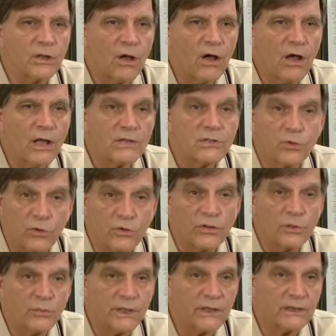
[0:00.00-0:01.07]
to cause
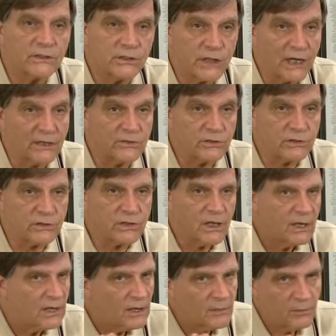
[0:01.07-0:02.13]
orthopedic changes.
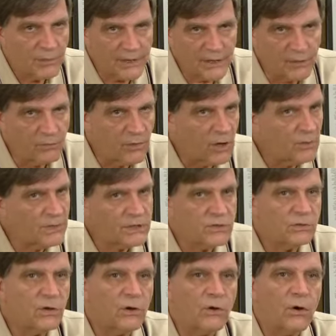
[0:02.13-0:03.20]
But the moment
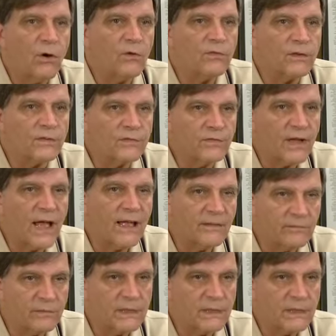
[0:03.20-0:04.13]
you go over 5